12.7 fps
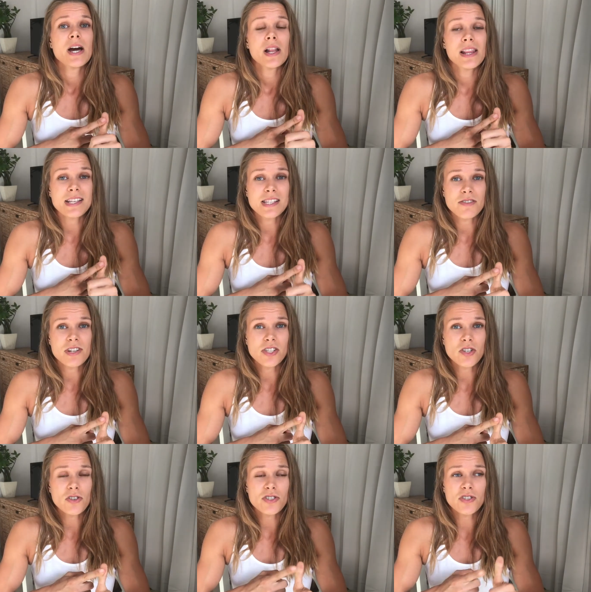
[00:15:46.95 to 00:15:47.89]
less
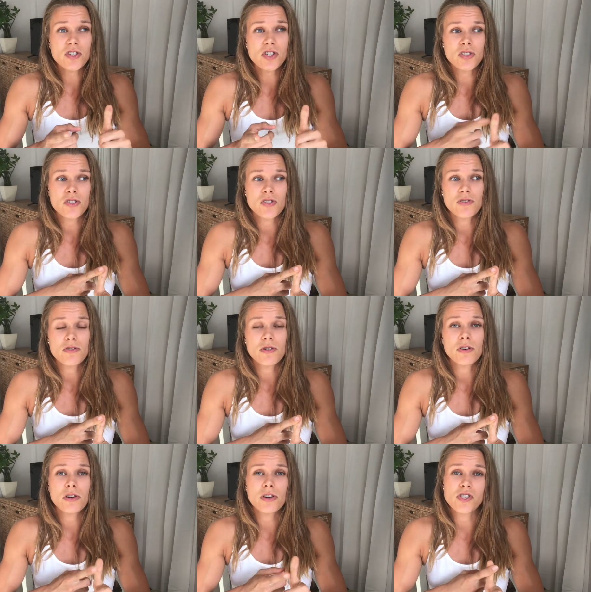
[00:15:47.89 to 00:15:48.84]
resources
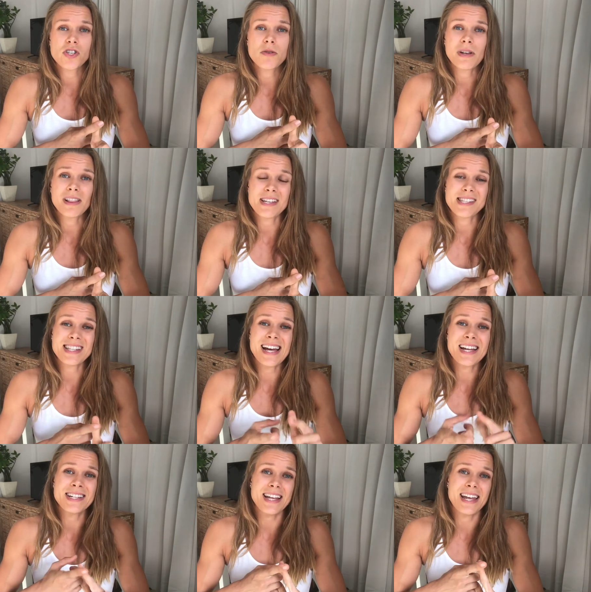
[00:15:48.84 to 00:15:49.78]
through consuming less
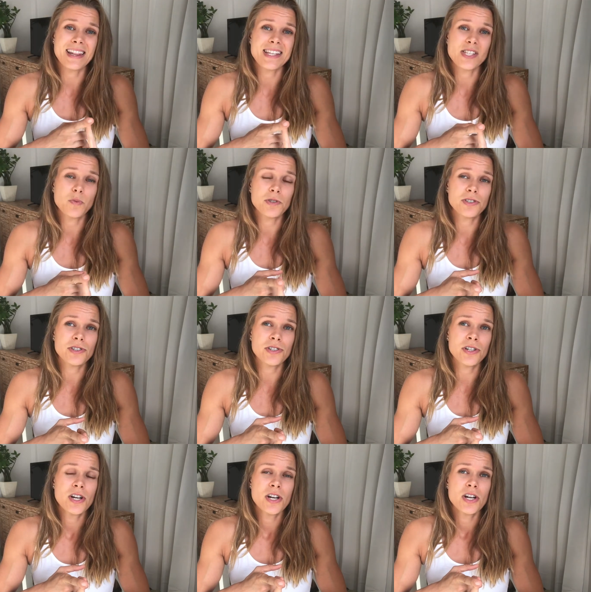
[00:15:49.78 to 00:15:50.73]
land and less
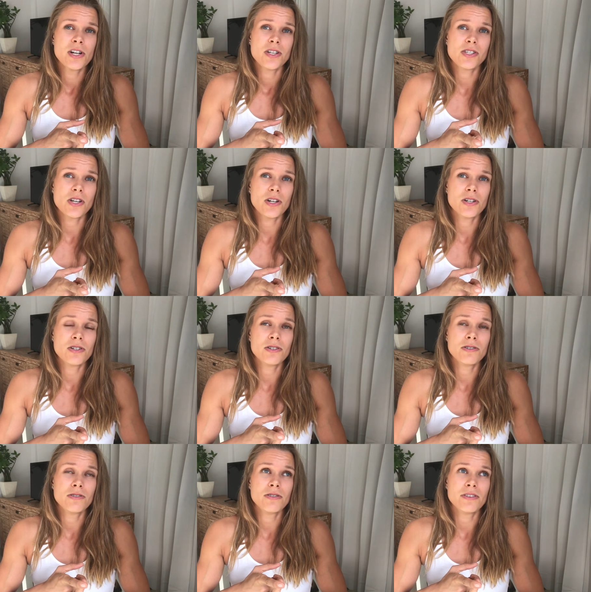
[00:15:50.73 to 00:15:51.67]
water.
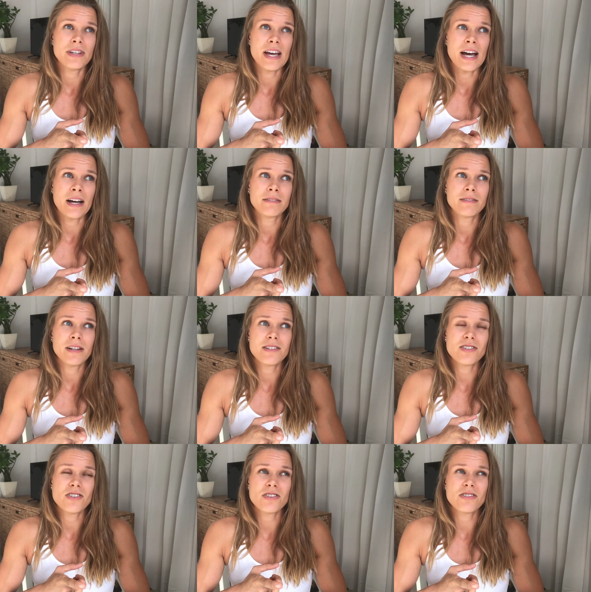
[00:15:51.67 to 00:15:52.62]
So yeah,
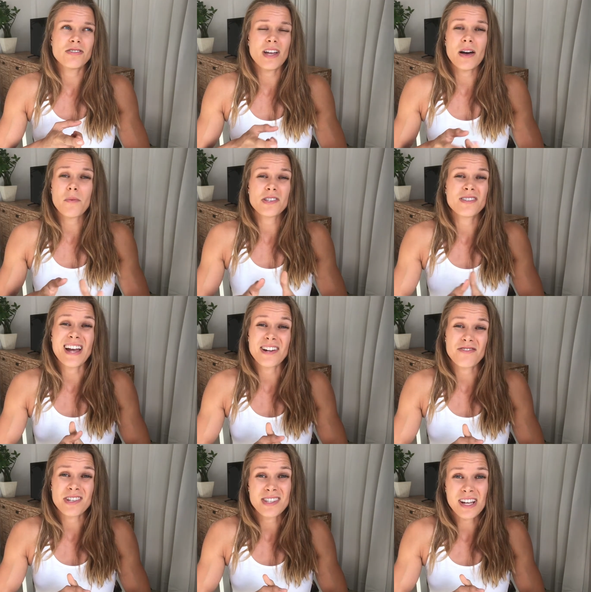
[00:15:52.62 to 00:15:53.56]
it's just that wasn't
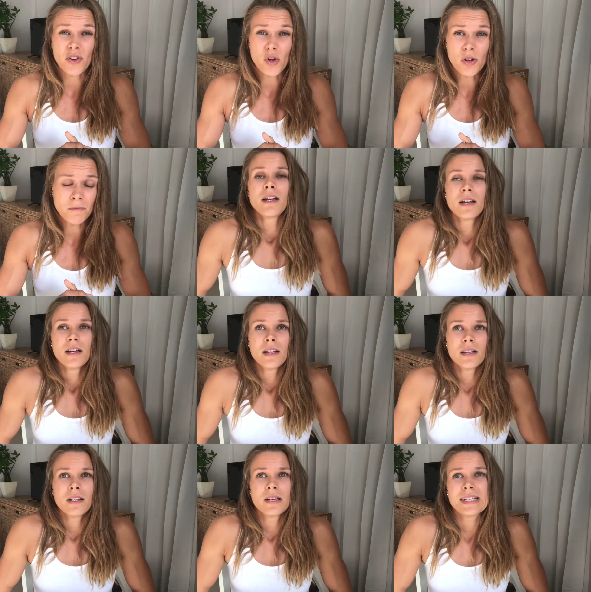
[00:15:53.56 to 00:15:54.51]
addressed at all.
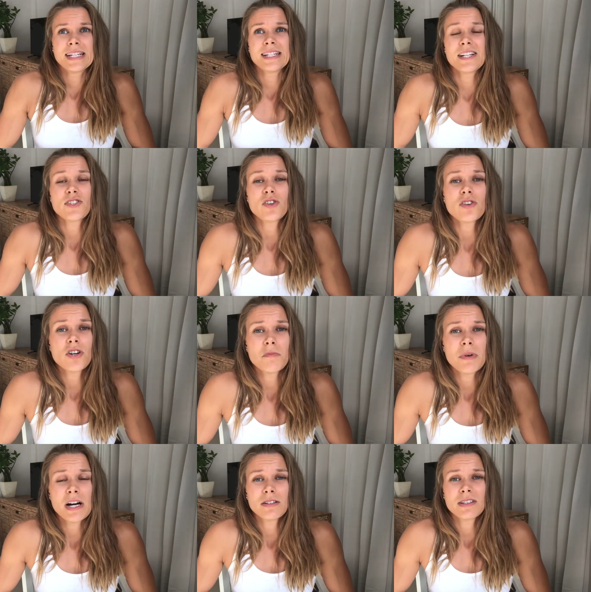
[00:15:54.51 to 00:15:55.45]
Then they talk
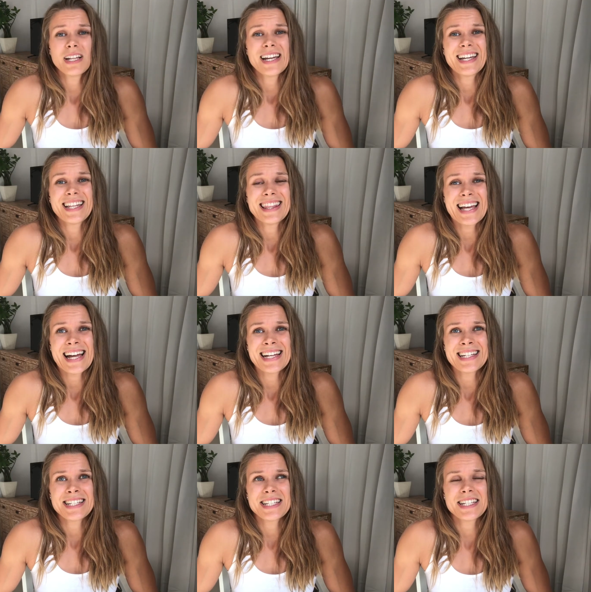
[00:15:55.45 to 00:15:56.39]
about like
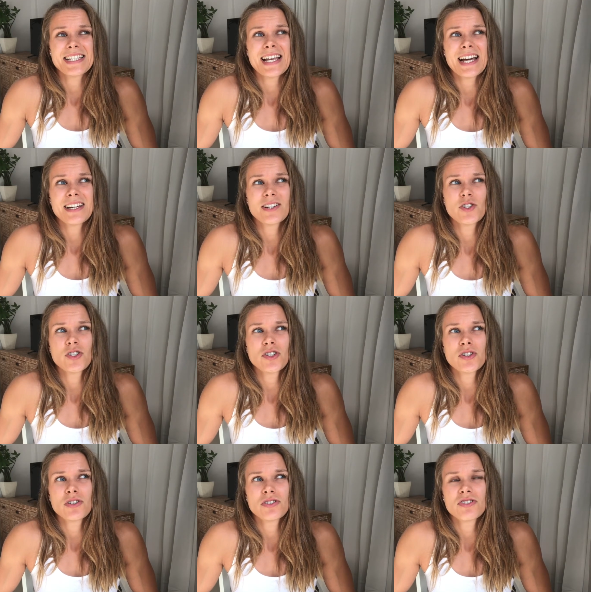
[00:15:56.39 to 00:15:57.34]
land that could
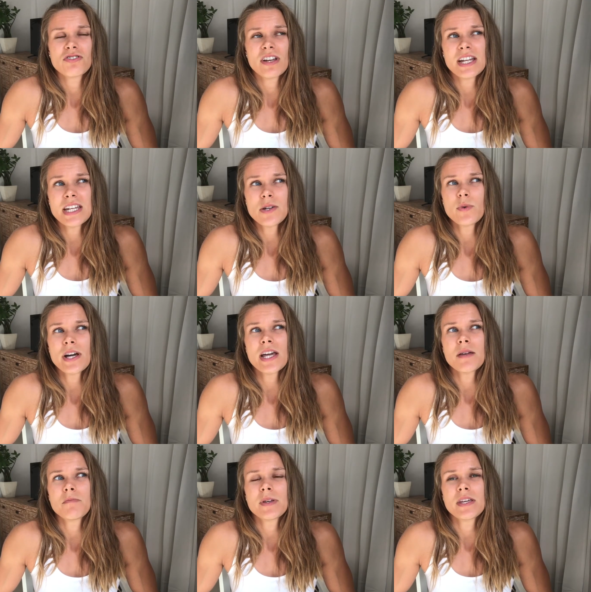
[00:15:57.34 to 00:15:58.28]
not
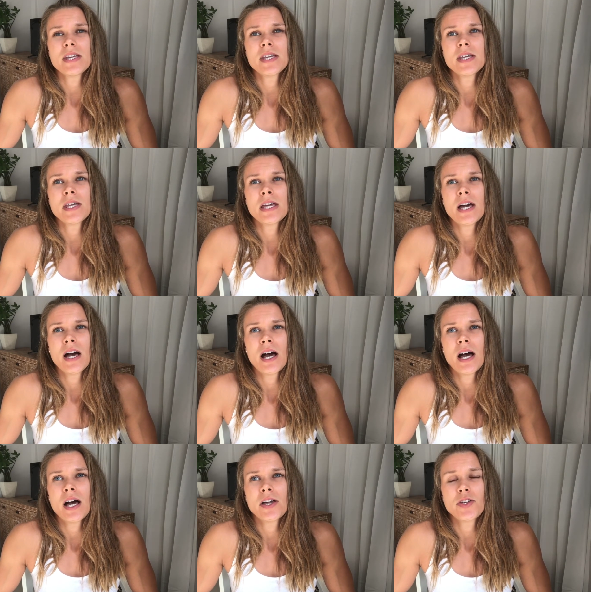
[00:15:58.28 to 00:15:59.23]
anyway be
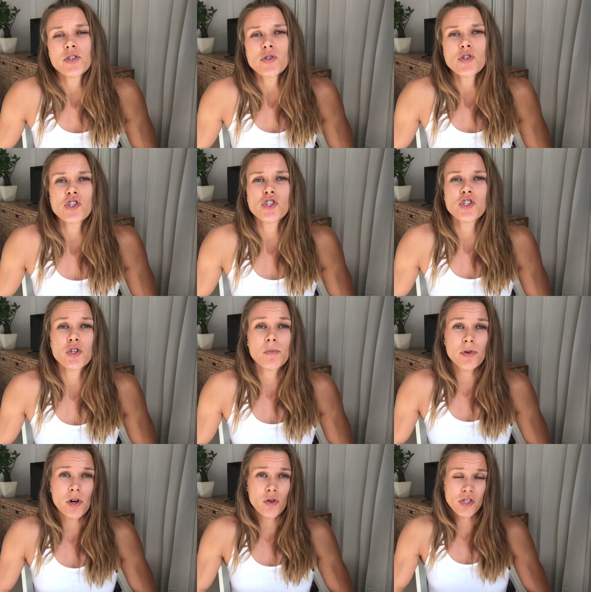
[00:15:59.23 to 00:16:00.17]
used to
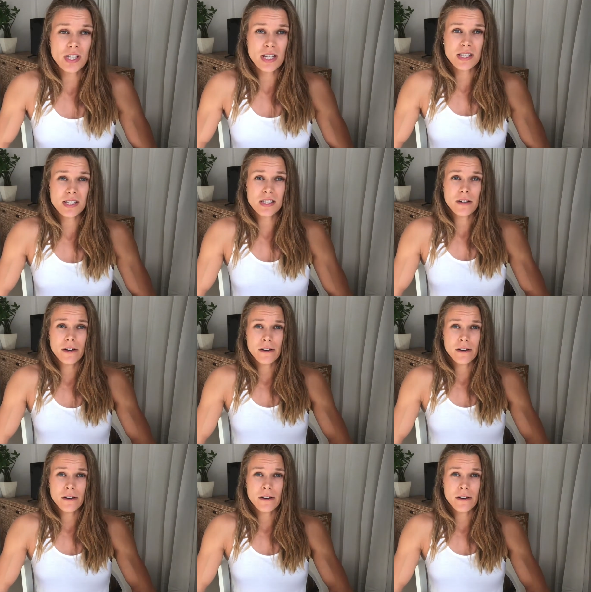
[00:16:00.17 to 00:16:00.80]
process